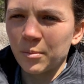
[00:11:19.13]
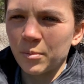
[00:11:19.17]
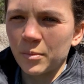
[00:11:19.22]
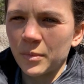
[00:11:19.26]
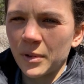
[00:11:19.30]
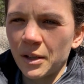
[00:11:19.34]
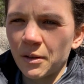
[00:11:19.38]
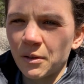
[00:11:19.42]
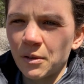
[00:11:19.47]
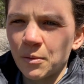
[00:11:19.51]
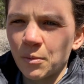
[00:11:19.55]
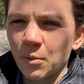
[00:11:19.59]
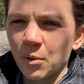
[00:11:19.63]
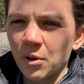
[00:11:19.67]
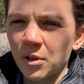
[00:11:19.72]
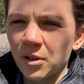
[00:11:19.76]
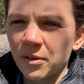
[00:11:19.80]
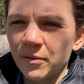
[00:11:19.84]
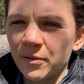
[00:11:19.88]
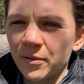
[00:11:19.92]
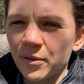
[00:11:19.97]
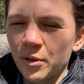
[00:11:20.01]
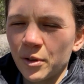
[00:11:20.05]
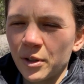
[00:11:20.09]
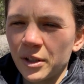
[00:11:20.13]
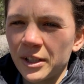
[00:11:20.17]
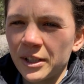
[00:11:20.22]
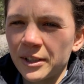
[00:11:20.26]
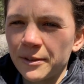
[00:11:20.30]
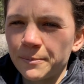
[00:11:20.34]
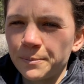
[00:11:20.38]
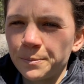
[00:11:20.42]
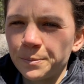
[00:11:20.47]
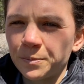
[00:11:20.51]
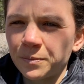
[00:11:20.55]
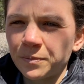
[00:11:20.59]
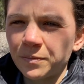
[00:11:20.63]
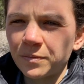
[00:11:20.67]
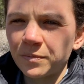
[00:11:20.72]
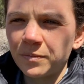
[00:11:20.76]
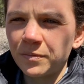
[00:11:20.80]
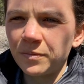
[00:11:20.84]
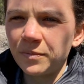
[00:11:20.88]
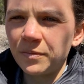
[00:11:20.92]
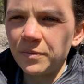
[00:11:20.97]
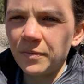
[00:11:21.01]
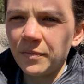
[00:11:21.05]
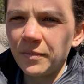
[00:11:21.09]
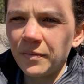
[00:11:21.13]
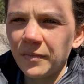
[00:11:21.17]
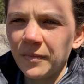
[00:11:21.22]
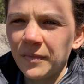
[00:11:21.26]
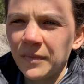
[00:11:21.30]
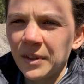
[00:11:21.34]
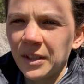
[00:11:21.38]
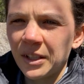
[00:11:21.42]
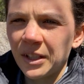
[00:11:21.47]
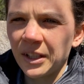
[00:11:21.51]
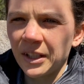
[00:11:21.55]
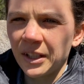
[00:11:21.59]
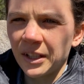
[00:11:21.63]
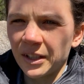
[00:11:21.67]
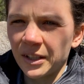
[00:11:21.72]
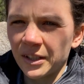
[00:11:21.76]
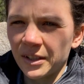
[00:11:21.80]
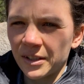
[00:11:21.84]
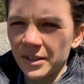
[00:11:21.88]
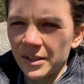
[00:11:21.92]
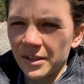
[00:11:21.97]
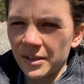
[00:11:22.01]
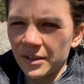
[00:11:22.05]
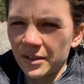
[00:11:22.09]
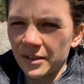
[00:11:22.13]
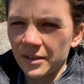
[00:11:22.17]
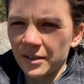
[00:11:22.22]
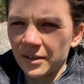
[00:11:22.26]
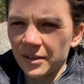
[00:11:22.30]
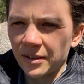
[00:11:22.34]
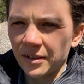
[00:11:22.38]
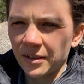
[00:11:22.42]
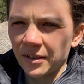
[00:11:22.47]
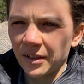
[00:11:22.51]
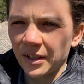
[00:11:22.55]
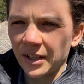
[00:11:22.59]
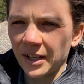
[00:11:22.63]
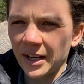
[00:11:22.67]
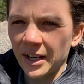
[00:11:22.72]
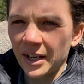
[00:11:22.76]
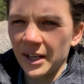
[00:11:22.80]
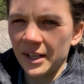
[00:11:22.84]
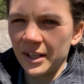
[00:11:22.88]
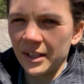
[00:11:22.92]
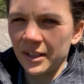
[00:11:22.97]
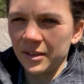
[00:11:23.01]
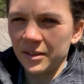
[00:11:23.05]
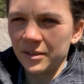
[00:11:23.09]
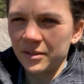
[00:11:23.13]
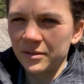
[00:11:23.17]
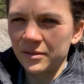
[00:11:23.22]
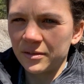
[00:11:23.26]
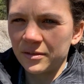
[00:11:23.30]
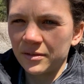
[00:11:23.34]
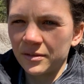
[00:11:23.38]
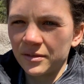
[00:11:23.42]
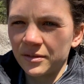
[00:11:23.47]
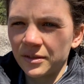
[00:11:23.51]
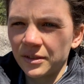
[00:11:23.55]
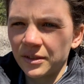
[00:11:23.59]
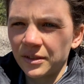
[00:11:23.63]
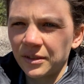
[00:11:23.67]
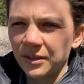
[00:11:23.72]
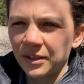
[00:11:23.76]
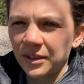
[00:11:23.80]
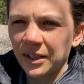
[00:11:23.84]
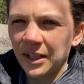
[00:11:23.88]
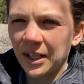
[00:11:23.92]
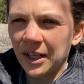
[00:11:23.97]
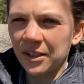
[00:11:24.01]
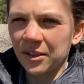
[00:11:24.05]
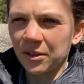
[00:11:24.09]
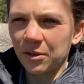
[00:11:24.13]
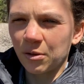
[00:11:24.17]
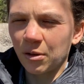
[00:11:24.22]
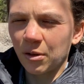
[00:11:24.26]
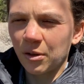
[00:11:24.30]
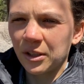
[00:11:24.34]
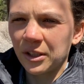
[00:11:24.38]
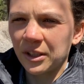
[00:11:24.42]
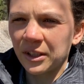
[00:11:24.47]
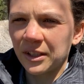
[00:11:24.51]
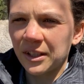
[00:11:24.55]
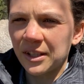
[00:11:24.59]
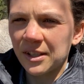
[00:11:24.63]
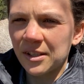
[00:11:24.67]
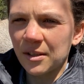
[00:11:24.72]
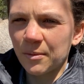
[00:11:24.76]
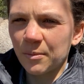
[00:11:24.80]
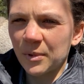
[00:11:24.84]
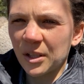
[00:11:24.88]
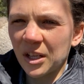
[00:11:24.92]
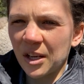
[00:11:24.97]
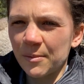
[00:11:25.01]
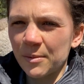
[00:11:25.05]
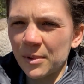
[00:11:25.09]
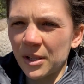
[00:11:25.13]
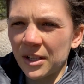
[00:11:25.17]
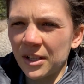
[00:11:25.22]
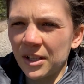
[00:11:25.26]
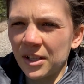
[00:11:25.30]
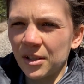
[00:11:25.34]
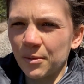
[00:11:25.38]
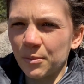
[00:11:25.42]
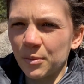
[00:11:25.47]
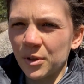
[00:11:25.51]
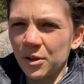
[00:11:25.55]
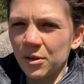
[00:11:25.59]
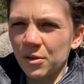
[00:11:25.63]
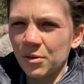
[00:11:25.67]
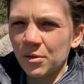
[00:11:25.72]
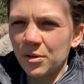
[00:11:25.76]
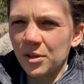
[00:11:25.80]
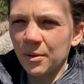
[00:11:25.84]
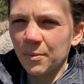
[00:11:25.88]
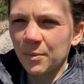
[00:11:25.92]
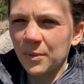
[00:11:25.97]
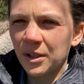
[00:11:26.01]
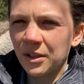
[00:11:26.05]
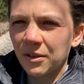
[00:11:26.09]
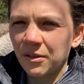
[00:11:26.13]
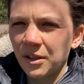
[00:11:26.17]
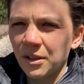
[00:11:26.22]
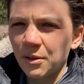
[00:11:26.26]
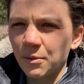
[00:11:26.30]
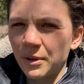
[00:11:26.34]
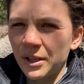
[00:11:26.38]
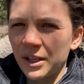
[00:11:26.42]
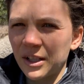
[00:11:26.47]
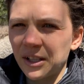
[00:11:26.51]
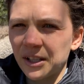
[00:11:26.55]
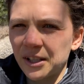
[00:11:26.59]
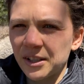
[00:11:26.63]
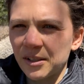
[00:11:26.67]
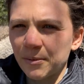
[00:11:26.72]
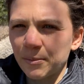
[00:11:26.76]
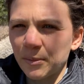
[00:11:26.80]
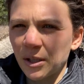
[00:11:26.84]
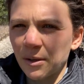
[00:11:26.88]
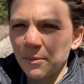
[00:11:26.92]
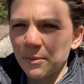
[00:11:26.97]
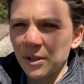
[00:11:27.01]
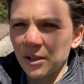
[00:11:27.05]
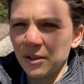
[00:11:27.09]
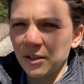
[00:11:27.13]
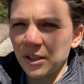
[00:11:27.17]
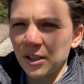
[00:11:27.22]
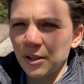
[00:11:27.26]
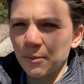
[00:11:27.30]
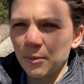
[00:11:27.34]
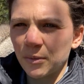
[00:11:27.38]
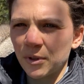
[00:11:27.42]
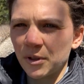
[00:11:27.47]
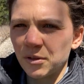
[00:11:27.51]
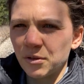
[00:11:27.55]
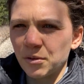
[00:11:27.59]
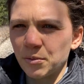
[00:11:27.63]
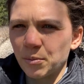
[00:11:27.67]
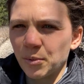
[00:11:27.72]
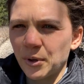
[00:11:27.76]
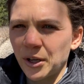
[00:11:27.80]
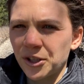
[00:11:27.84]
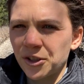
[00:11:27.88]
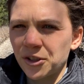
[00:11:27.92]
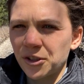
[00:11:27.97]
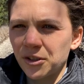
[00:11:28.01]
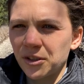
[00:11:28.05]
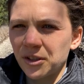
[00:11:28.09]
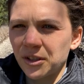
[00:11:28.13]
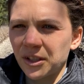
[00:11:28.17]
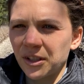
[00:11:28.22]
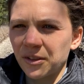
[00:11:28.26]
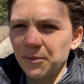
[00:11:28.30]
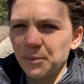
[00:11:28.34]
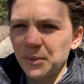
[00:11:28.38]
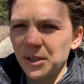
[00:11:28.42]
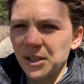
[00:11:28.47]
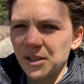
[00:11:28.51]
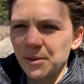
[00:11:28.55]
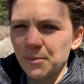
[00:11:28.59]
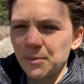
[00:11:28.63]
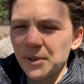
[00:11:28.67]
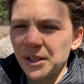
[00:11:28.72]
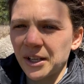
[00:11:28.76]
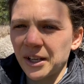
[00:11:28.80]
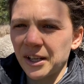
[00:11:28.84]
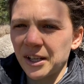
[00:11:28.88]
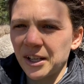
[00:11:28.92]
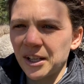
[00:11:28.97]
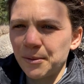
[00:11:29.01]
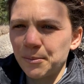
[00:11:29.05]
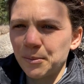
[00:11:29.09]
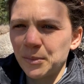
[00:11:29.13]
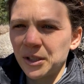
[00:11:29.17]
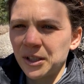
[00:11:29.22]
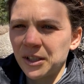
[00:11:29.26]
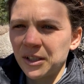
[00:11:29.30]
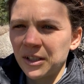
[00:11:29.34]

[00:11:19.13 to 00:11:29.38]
I reward him for it, and I act accordingly. Sometimes I need him to do something right away, like sometimes I'll need him to do pressure to give me some time.